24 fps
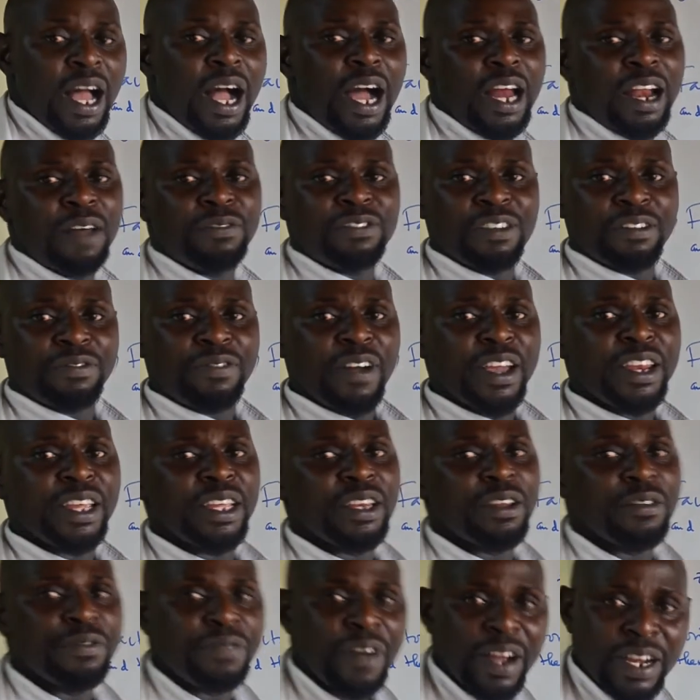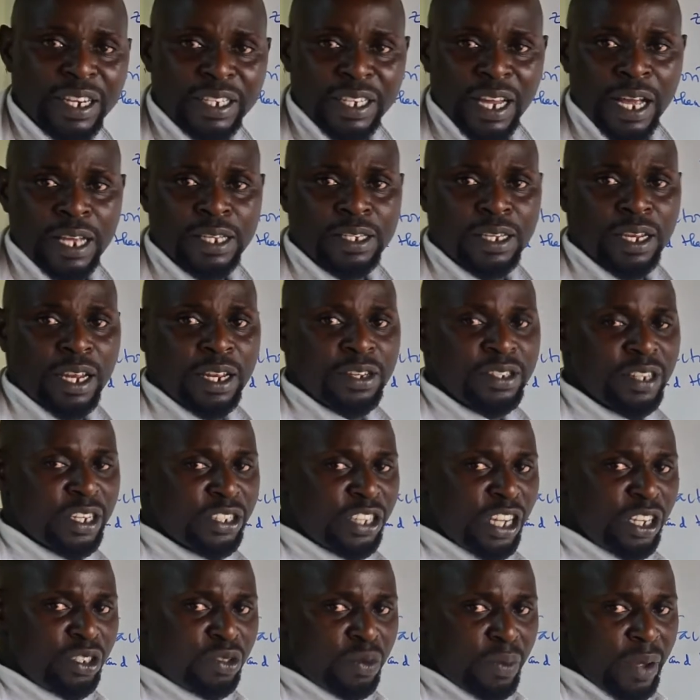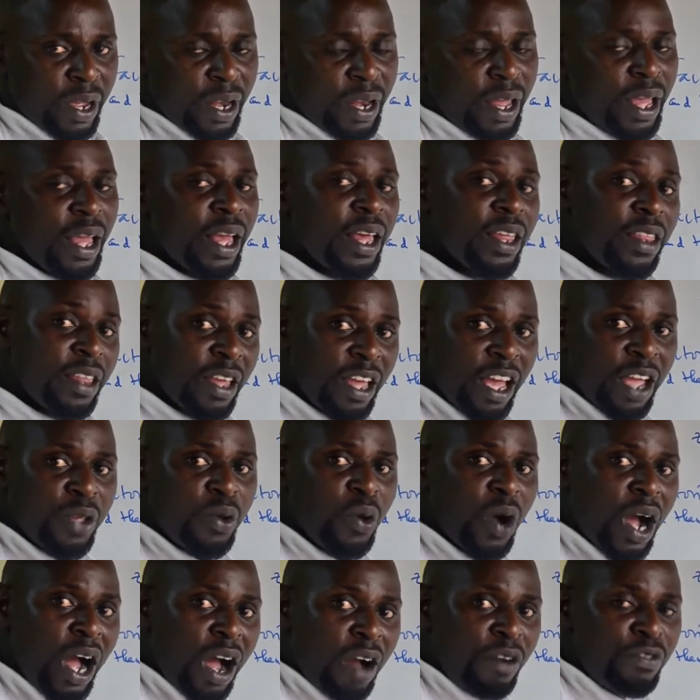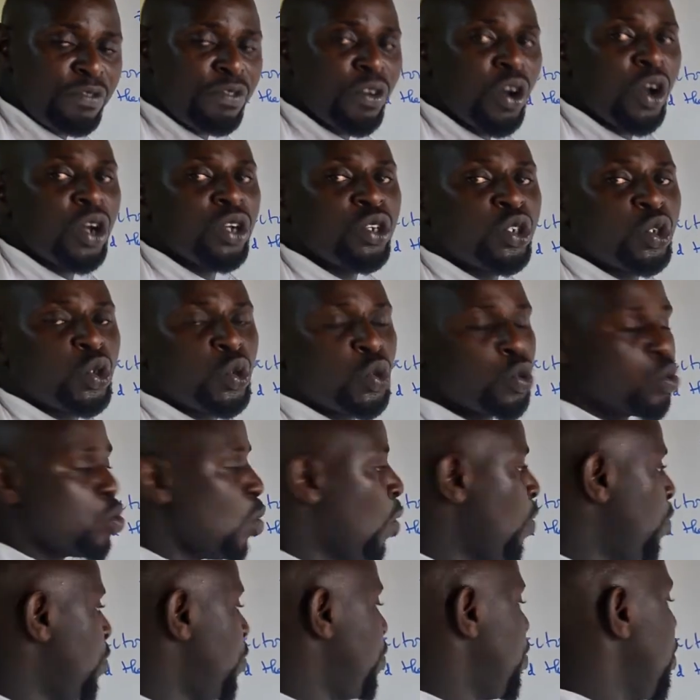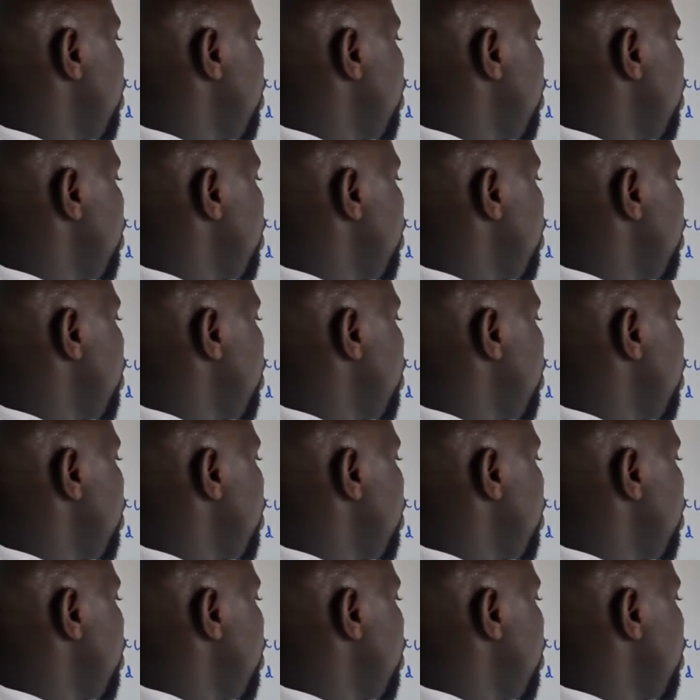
and after finding the factors, ladies and gentlemen, there you have to solve.